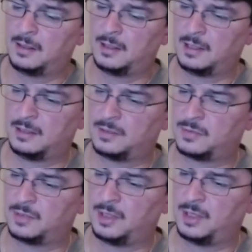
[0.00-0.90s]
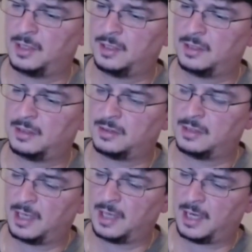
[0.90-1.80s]
This one here, I think it's
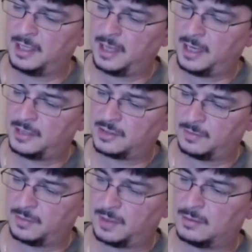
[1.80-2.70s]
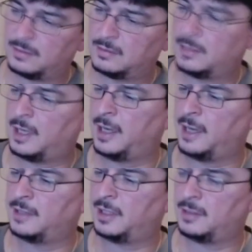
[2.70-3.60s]
the 88 something,
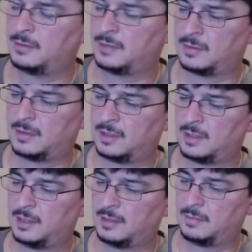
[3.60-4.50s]
8810 or something like that.